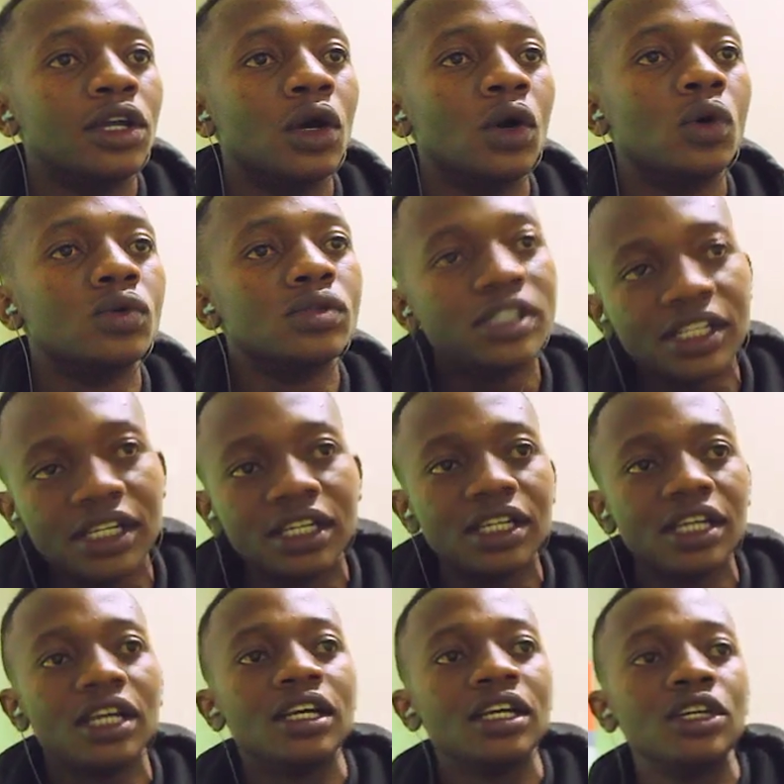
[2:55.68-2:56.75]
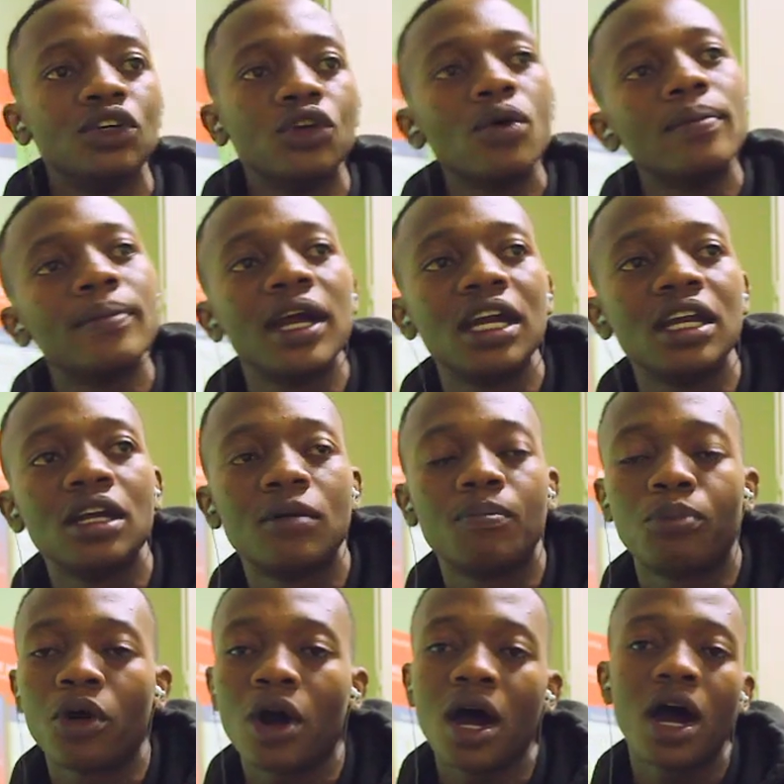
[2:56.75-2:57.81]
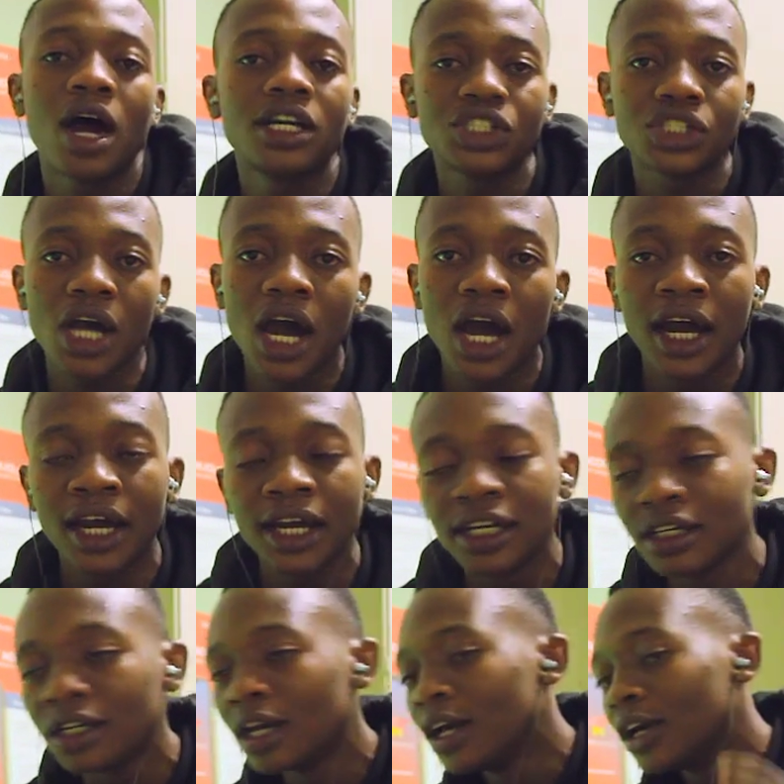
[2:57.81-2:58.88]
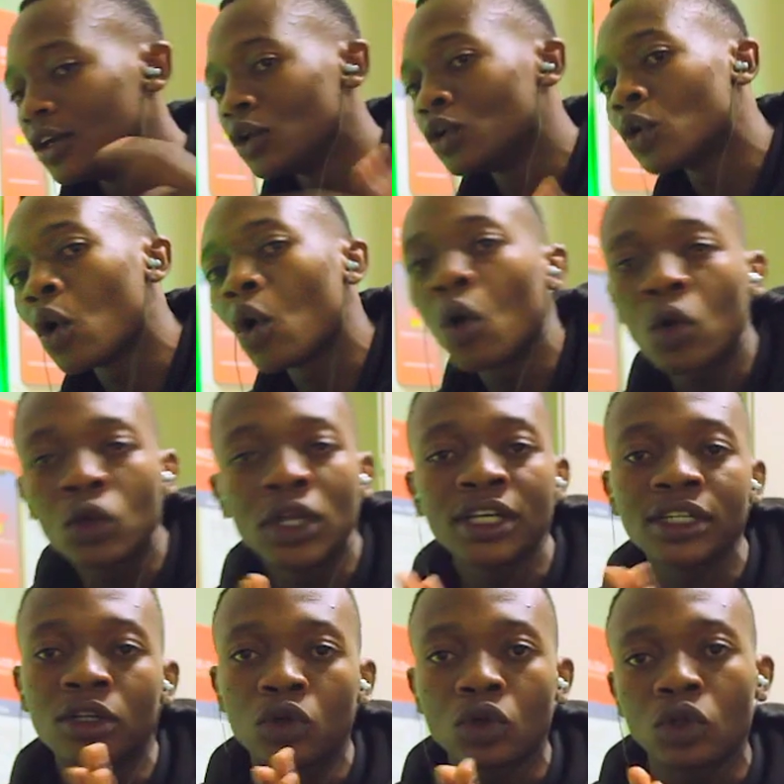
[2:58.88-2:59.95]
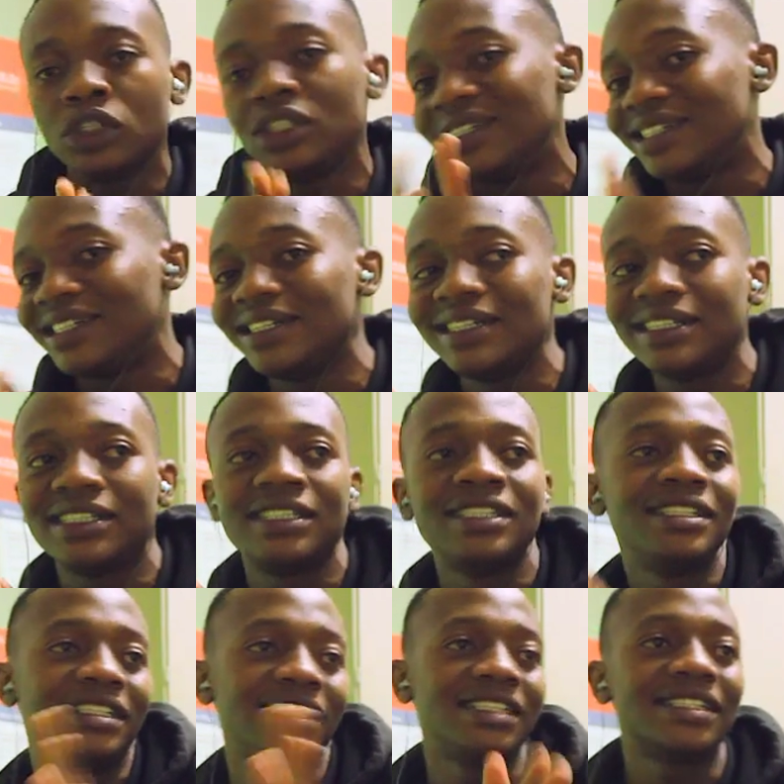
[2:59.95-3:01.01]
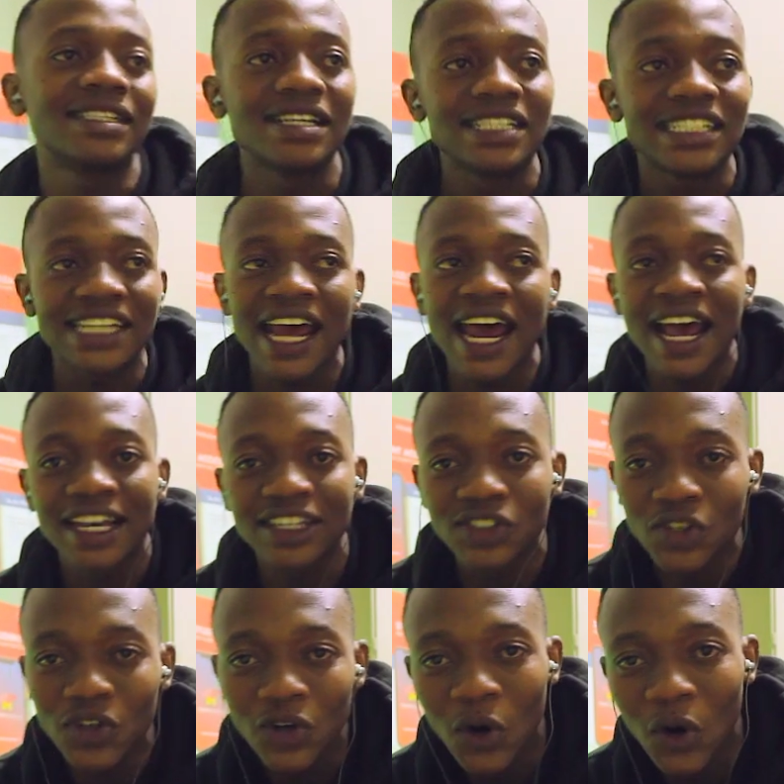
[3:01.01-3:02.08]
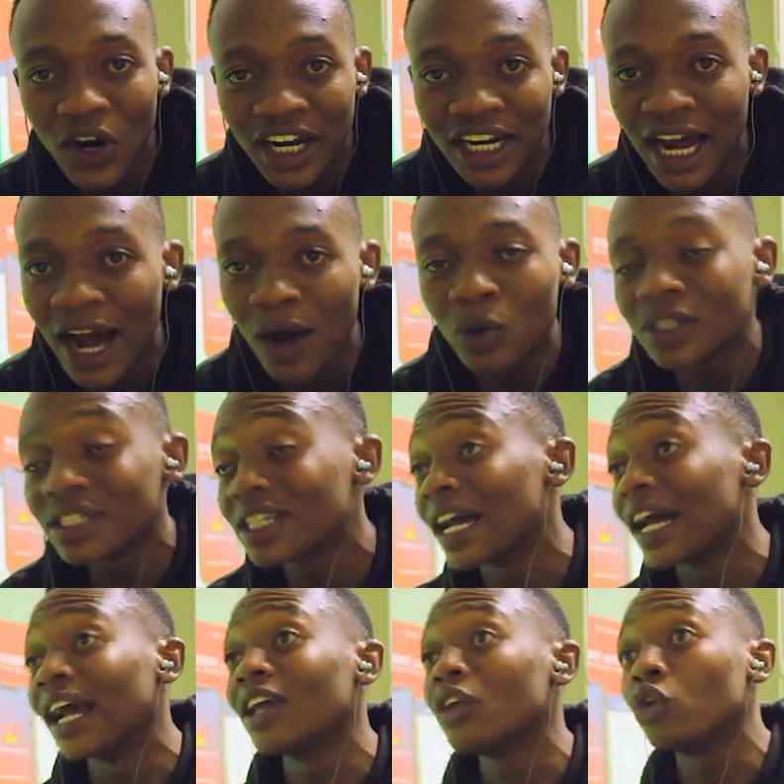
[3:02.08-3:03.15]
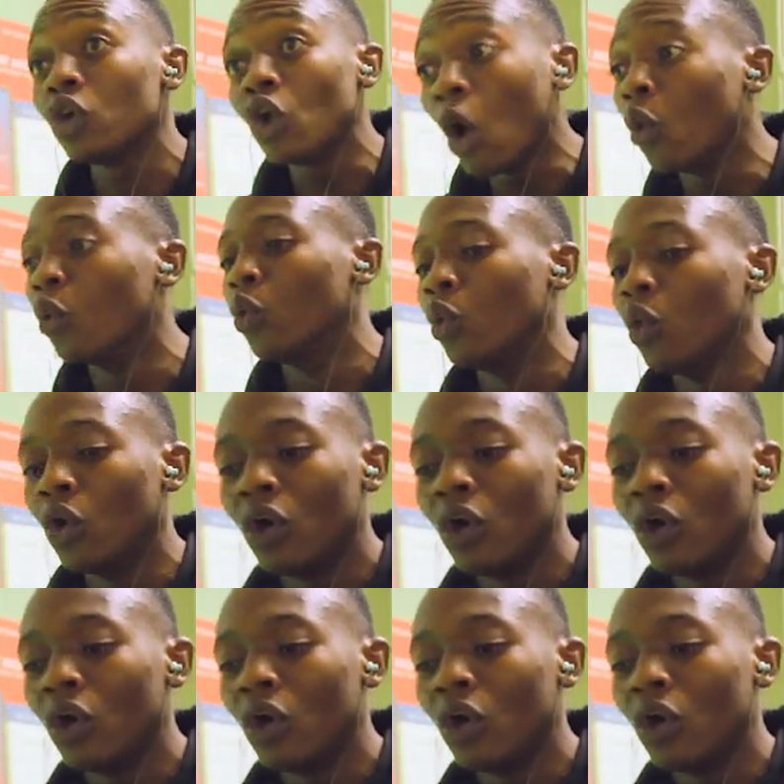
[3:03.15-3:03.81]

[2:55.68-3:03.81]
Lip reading: yo, TK, you made it, brah, shine, you know, all the jizz and jazz, you know. And I was like, yo,